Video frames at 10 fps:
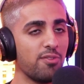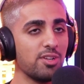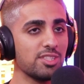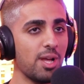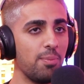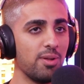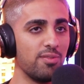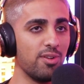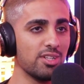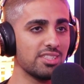first couple
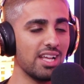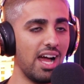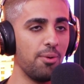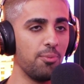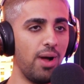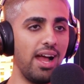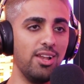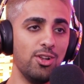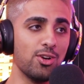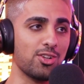of vlogs, I
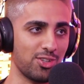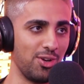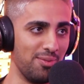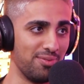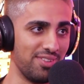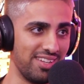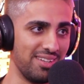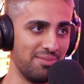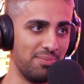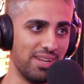looked
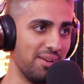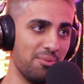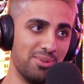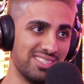confident, but it